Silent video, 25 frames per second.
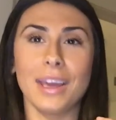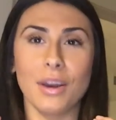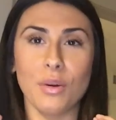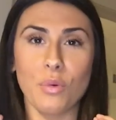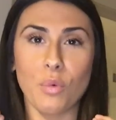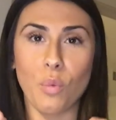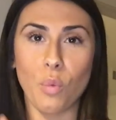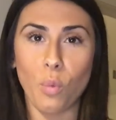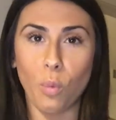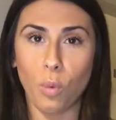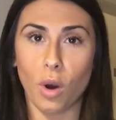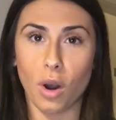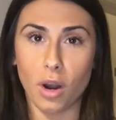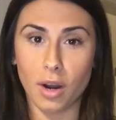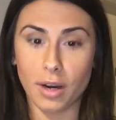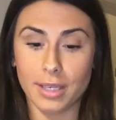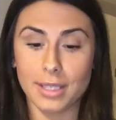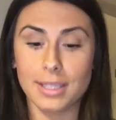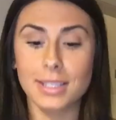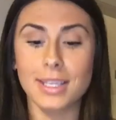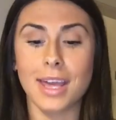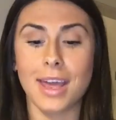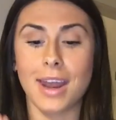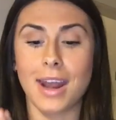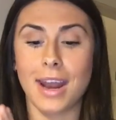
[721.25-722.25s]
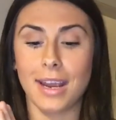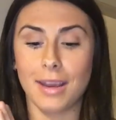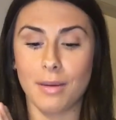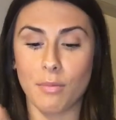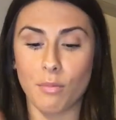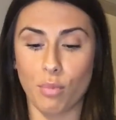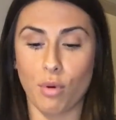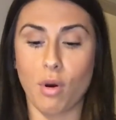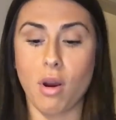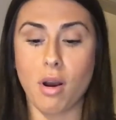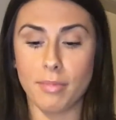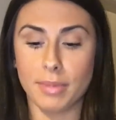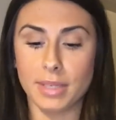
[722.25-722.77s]
it works, and I can
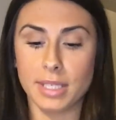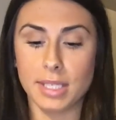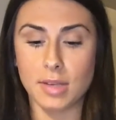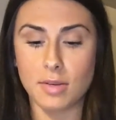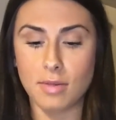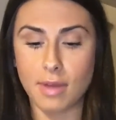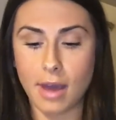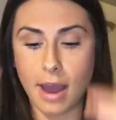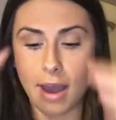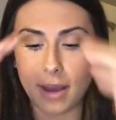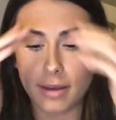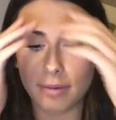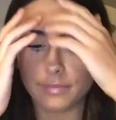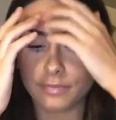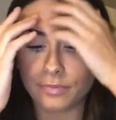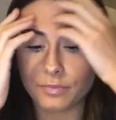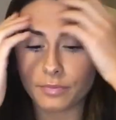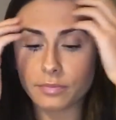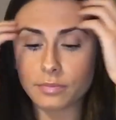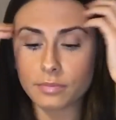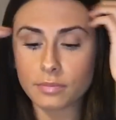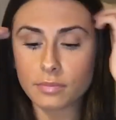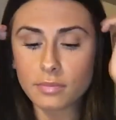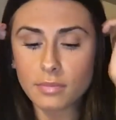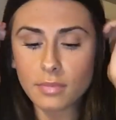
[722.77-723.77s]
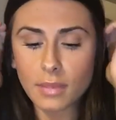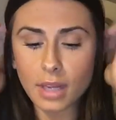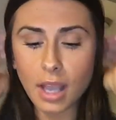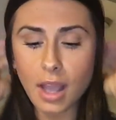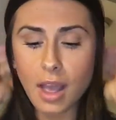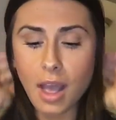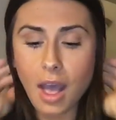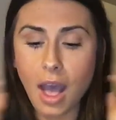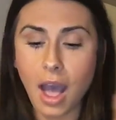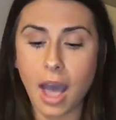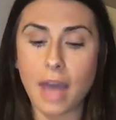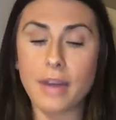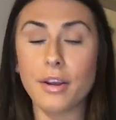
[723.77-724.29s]
promise you that.
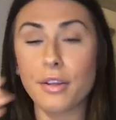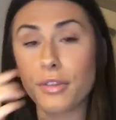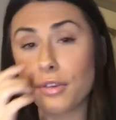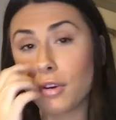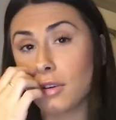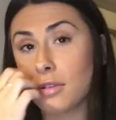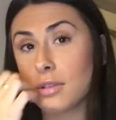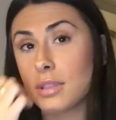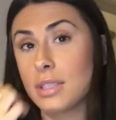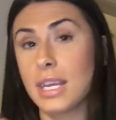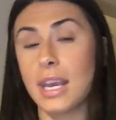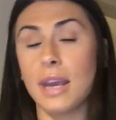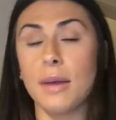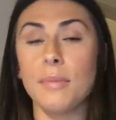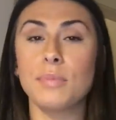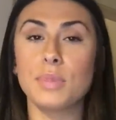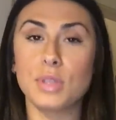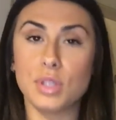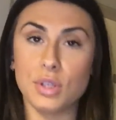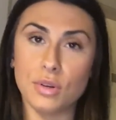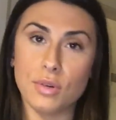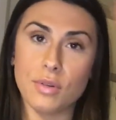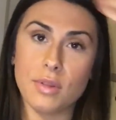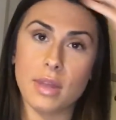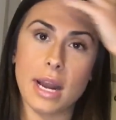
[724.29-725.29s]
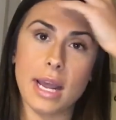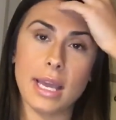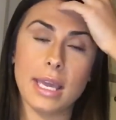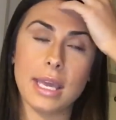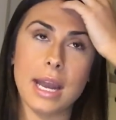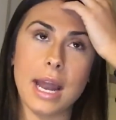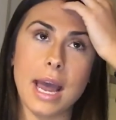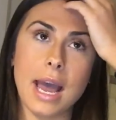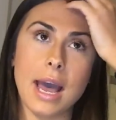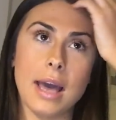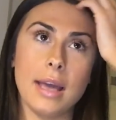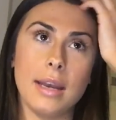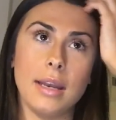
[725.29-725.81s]
Another tip too that I
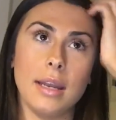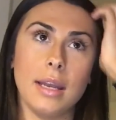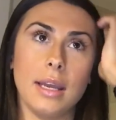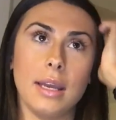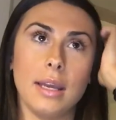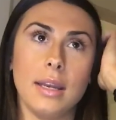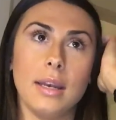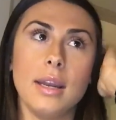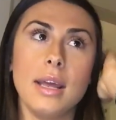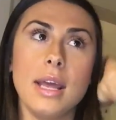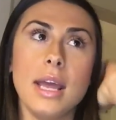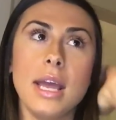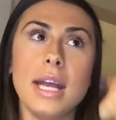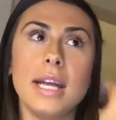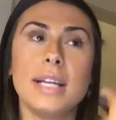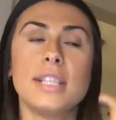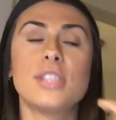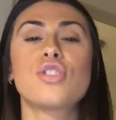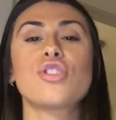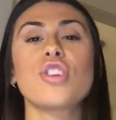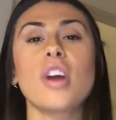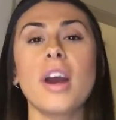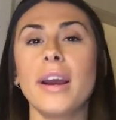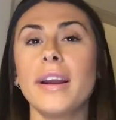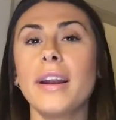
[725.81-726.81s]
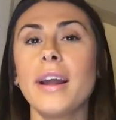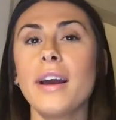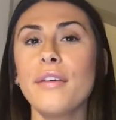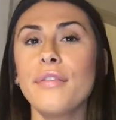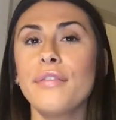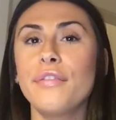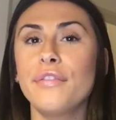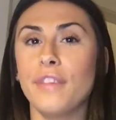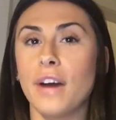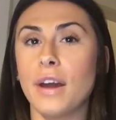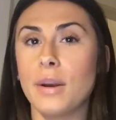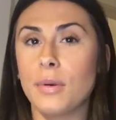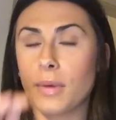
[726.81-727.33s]
can add in is try and have
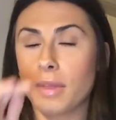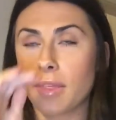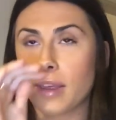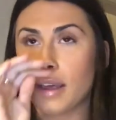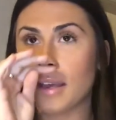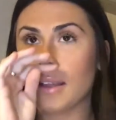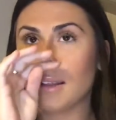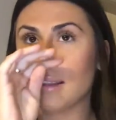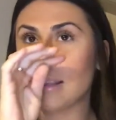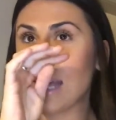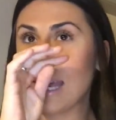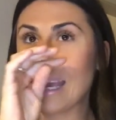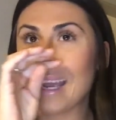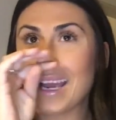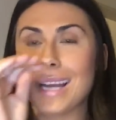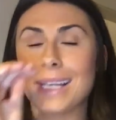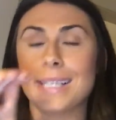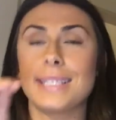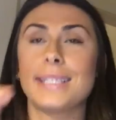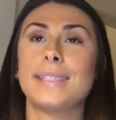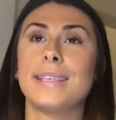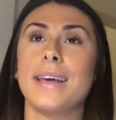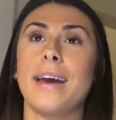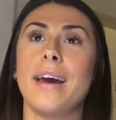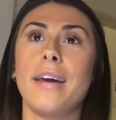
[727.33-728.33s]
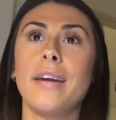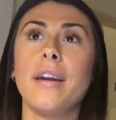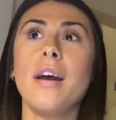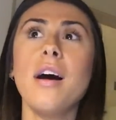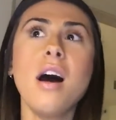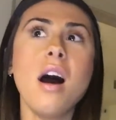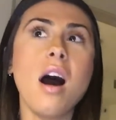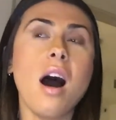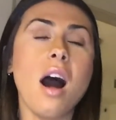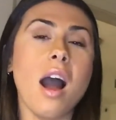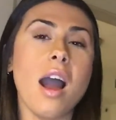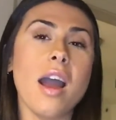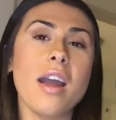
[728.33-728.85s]
fun with it. Like I said,
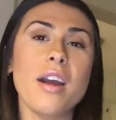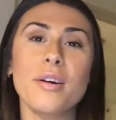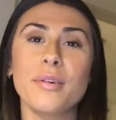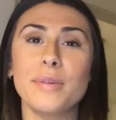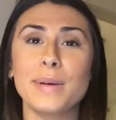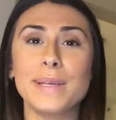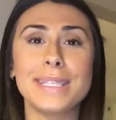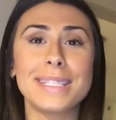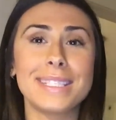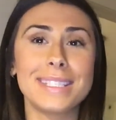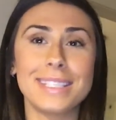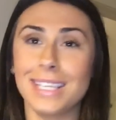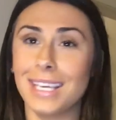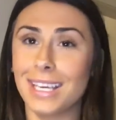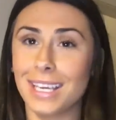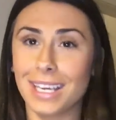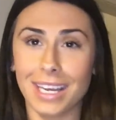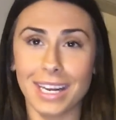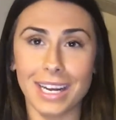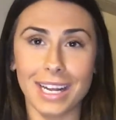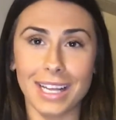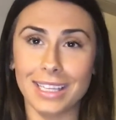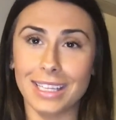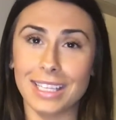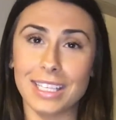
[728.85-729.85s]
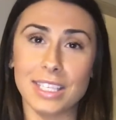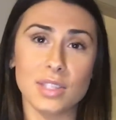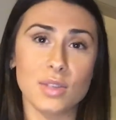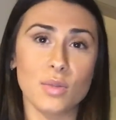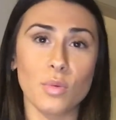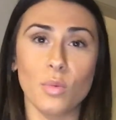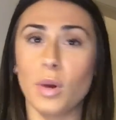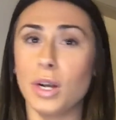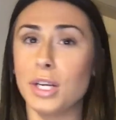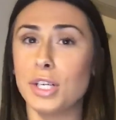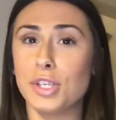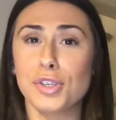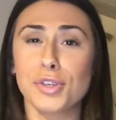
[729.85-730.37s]
I always sneak in at least
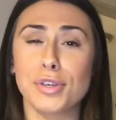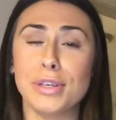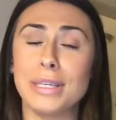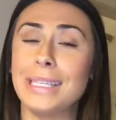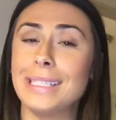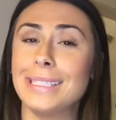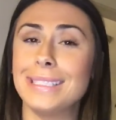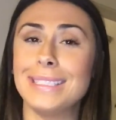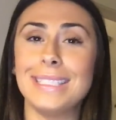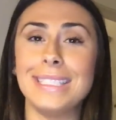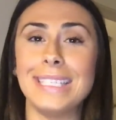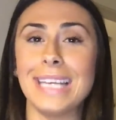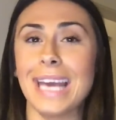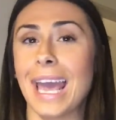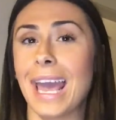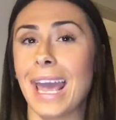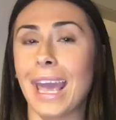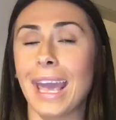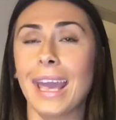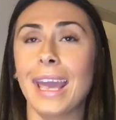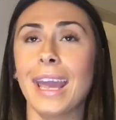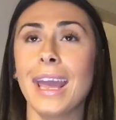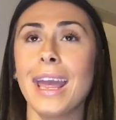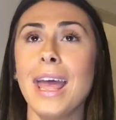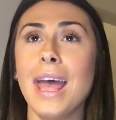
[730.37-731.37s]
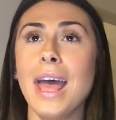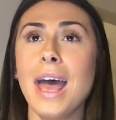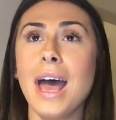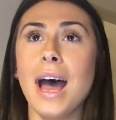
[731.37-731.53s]
one treat a day